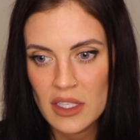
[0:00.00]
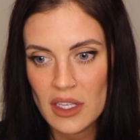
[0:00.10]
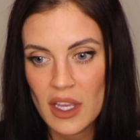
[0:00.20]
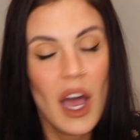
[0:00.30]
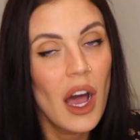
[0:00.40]

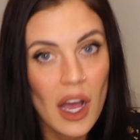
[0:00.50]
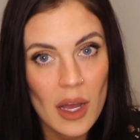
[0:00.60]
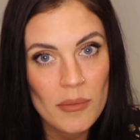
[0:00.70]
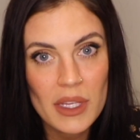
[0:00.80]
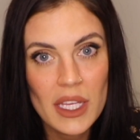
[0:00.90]

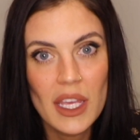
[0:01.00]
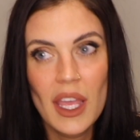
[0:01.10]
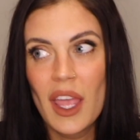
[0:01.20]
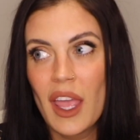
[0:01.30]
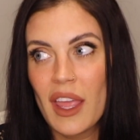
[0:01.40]
calm,
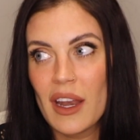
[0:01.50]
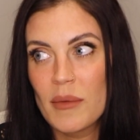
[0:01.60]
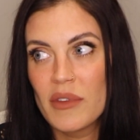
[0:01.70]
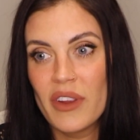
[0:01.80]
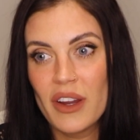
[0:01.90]
and
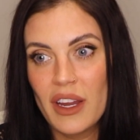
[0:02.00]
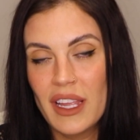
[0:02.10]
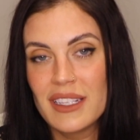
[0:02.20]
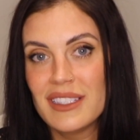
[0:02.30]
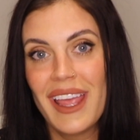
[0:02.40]
I'm a very
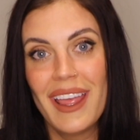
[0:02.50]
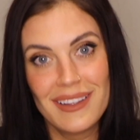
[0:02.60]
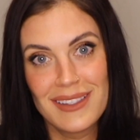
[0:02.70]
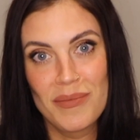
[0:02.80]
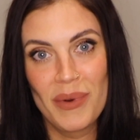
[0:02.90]

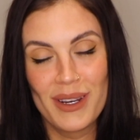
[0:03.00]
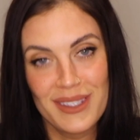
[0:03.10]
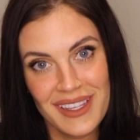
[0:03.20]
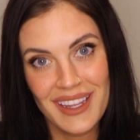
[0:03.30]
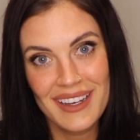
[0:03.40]
intense
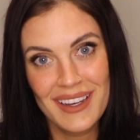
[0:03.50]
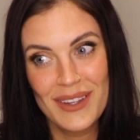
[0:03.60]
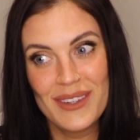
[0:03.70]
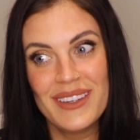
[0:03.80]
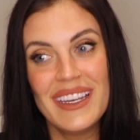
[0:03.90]
person
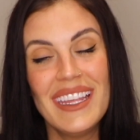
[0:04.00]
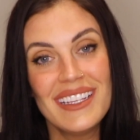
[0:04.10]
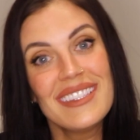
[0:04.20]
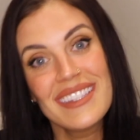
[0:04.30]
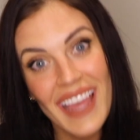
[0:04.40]
who
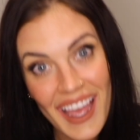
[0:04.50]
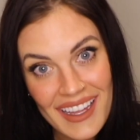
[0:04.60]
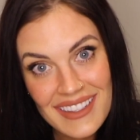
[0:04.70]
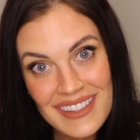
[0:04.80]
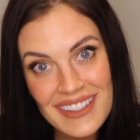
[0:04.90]
needs
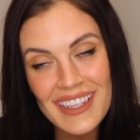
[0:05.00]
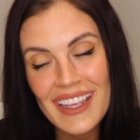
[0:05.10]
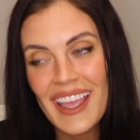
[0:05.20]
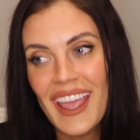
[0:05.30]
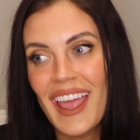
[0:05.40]
that.
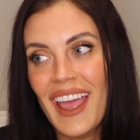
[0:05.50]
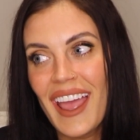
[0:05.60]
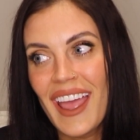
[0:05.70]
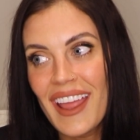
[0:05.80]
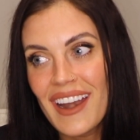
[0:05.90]

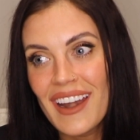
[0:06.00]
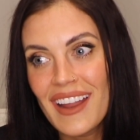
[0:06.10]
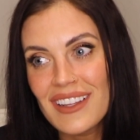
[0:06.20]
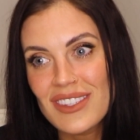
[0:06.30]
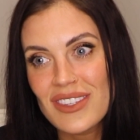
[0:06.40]
And
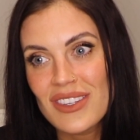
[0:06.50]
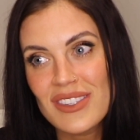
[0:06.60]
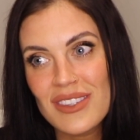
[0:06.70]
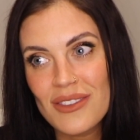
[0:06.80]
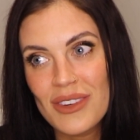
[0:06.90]
it's
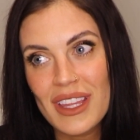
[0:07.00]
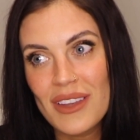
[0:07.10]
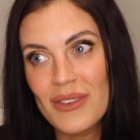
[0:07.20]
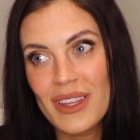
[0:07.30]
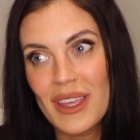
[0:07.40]
just
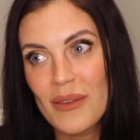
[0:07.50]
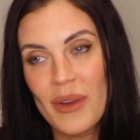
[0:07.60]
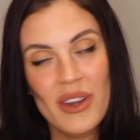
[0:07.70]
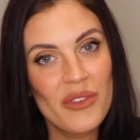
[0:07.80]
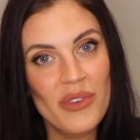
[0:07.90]
really, really
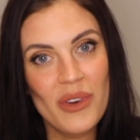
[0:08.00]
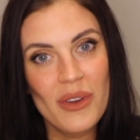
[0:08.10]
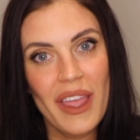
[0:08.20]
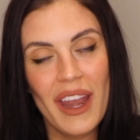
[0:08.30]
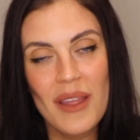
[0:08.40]

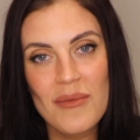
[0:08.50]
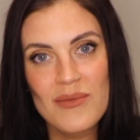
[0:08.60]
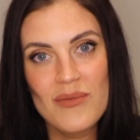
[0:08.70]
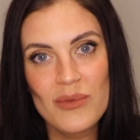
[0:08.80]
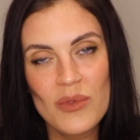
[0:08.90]
wonderful, and I'm
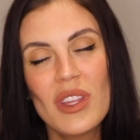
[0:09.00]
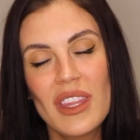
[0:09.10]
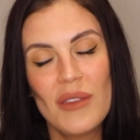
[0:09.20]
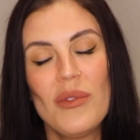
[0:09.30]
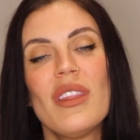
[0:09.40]

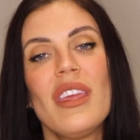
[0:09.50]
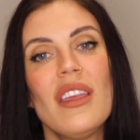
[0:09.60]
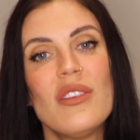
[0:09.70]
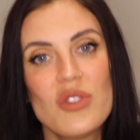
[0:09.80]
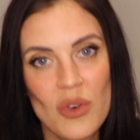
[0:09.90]
really, really
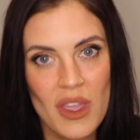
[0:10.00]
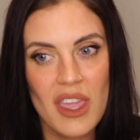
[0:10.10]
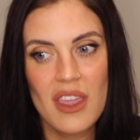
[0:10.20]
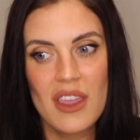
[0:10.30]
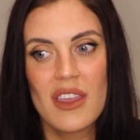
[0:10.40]

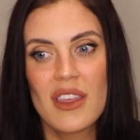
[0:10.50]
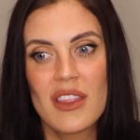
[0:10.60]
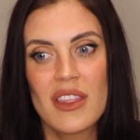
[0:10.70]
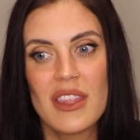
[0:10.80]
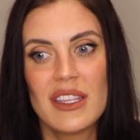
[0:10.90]
enjoying
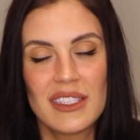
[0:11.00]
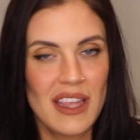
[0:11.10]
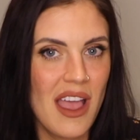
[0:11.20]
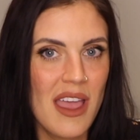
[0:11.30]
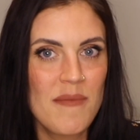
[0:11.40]
this
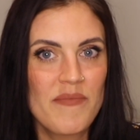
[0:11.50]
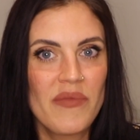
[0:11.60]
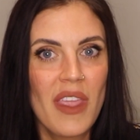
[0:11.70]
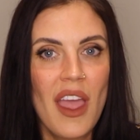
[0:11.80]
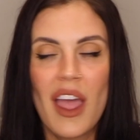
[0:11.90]
time.
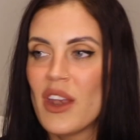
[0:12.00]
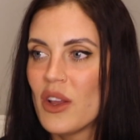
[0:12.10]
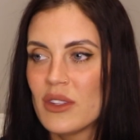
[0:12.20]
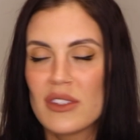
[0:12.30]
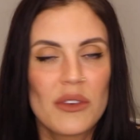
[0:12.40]
I know
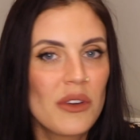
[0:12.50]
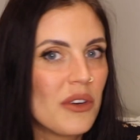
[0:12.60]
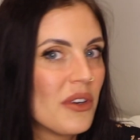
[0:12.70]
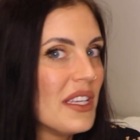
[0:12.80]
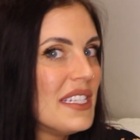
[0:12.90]
it's still
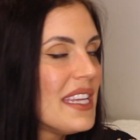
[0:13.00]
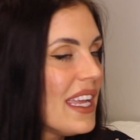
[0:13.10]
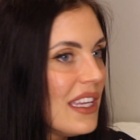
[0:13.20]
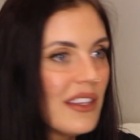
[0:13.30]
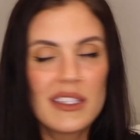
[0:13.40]
early
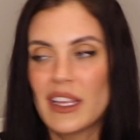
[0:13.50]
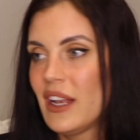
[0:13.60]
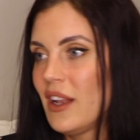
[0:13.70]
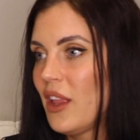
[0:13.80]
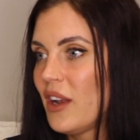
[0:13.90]
days
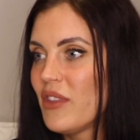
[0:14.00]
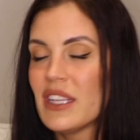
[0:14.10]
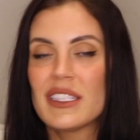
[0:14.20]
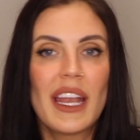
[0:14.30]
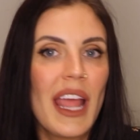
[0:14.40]
and a lot of
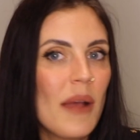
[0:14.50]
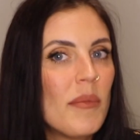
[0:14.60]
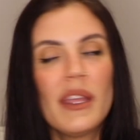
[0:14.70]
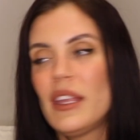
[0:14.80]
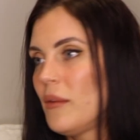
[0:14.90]
things can
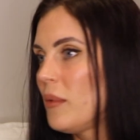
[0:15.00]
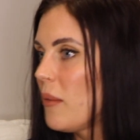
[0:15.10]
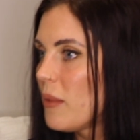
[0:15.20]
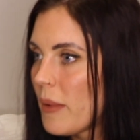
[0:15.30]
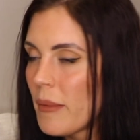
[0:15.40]
happen and blah,
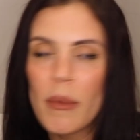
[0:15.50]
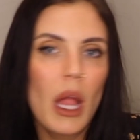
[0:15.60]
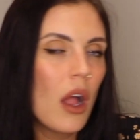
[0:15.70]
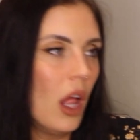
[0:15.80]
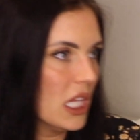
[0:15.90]
blah, blah, blah,
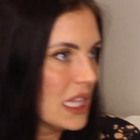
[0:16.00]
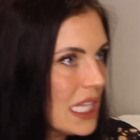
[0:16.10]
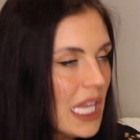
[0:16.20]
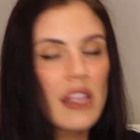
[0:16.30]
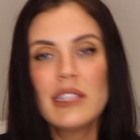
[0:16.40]
blah, all the
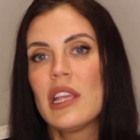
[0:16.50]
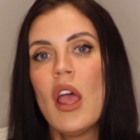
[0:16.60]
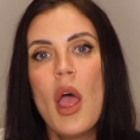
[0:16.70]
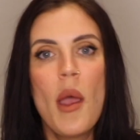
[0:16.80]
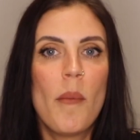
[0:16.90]
things,
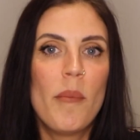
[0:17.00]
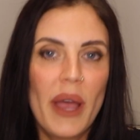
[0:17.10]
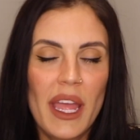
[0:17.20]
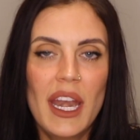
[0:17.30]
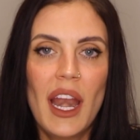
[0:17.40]

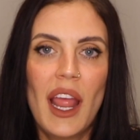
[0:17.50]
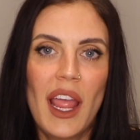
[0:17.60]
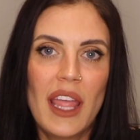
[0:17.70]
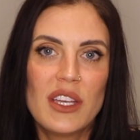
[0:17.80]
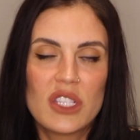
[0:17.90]
but
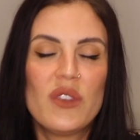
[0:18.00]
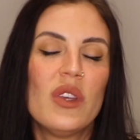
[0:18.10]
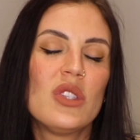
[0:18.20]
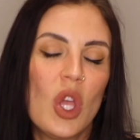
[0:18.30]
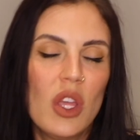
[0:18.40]
it just
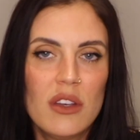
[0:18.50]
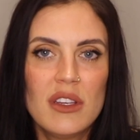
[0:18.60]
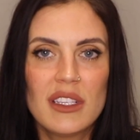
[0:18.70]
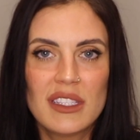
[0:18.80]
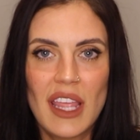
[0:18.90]
feels good
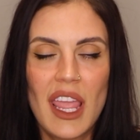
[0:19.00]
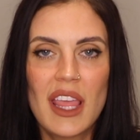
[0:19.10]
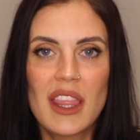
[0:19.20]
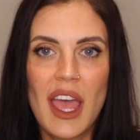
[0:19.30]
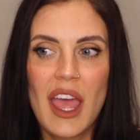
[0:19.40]
to
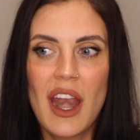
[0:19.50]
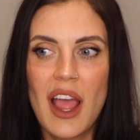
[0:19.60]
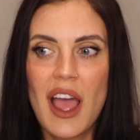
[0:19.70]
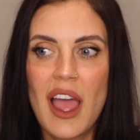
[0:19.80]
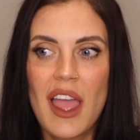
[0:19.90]
say that
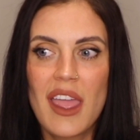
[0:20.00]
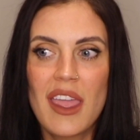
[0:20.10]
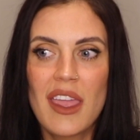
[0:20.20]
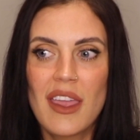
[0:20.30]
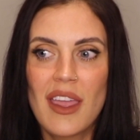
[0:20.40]

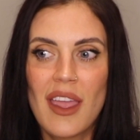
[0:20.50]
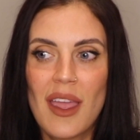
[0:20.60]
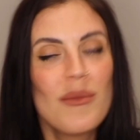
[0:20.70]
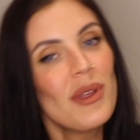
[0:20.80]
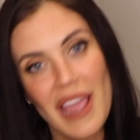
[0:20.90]
I
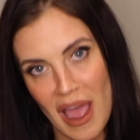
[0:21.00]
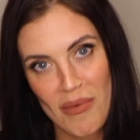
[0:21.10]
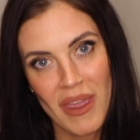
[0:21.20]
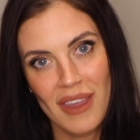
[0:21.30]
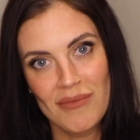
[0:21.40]
am really
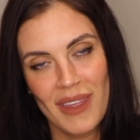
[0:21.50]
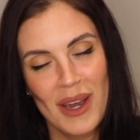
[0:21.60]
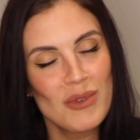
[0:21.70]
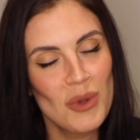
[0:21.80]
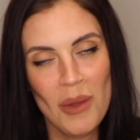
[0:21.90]
happy and
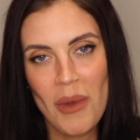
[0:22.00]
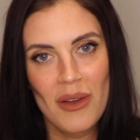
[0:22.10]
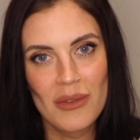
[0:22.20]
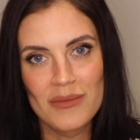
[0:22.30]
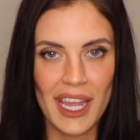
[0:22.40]
I'm doing
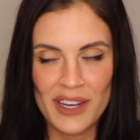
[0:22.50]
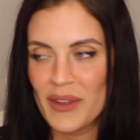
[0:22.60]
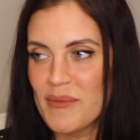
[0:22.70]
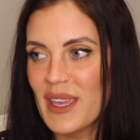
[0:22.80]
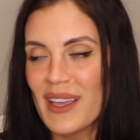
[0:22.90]
well. And if
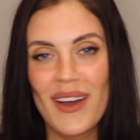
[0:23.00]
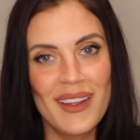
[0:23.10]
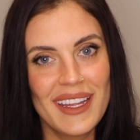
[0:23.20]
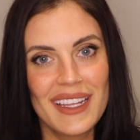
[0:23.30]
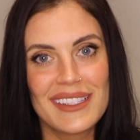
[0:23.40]
I'm being
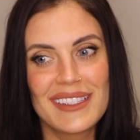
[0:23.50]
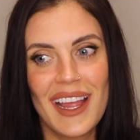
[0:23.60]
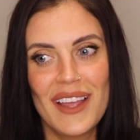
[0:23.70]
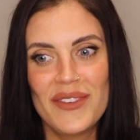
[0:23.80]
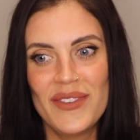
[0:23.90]
honest,
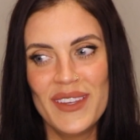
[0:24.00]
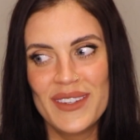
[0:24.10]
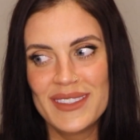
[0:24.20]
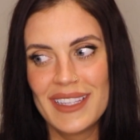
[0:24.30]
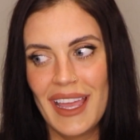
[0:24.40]
I
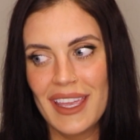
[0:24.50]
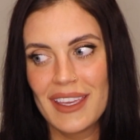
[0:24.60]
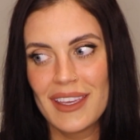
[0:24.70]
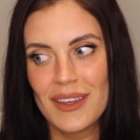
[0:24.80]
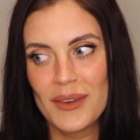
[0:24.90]
feel
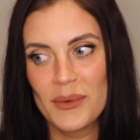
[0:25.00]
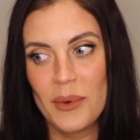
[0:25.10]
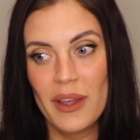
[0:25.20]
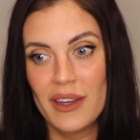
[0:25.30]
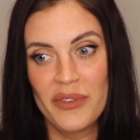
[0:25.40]
like
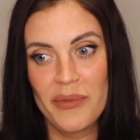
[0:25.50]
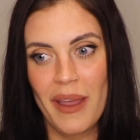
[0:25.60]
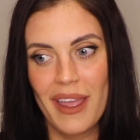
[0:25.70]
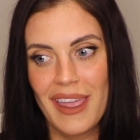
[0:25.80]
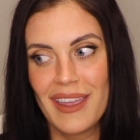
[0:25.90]
one of
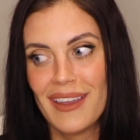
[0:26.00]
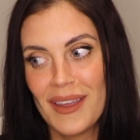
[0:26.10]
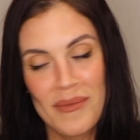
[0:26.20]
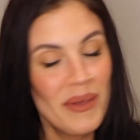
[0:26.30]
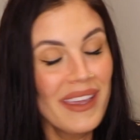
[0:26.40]
my
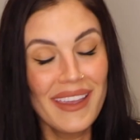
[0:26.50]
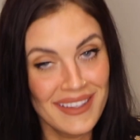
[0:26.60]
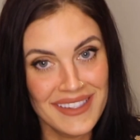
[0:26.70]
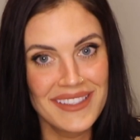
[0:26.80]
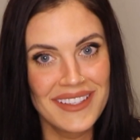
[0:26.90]

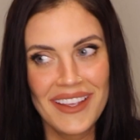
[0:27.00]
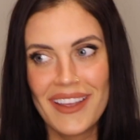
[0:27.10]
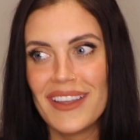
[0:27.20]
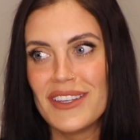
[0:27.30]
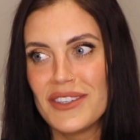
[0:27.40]
biggest
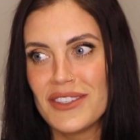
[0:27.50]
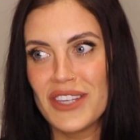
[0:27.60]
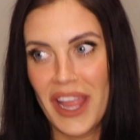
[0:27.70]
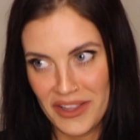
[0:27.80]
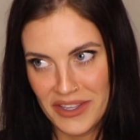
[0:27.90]

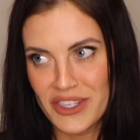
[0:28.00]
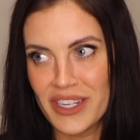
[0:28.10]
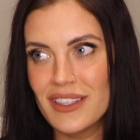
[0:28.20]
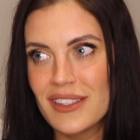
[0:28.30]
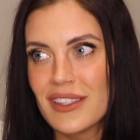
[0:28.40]

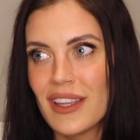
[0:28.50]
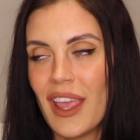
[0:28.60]
challenges